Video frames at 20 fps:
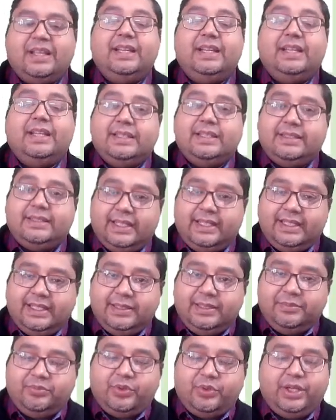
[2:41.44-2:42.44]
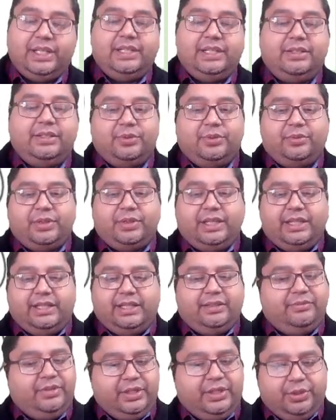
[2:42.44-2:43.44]
Second point over
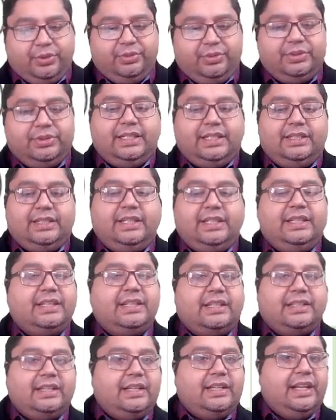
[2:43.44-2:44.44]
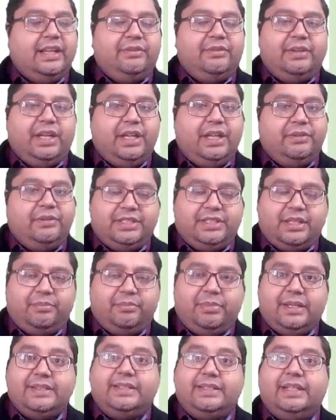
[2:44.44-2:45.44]
here, we know that these are the derivatives, these are
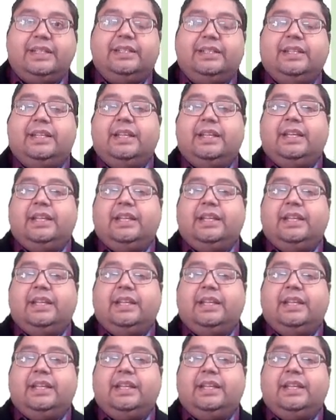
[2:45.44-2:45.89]
present.